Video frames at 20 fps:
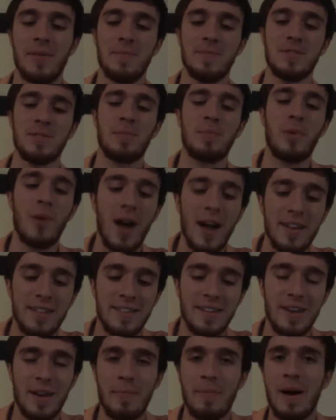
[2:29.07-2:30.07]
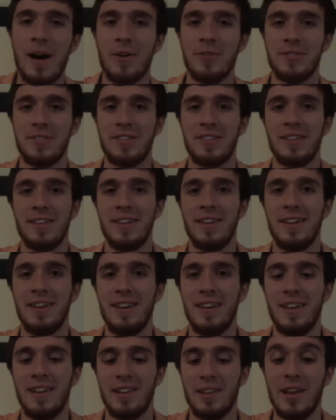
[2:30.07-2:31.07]
surprising amount
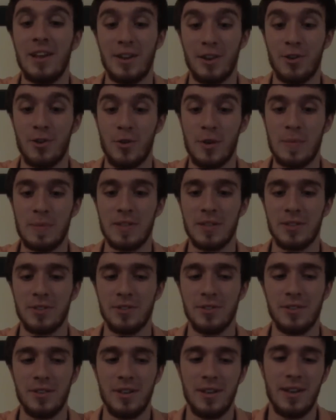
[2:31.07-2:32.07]
like a creamsicle,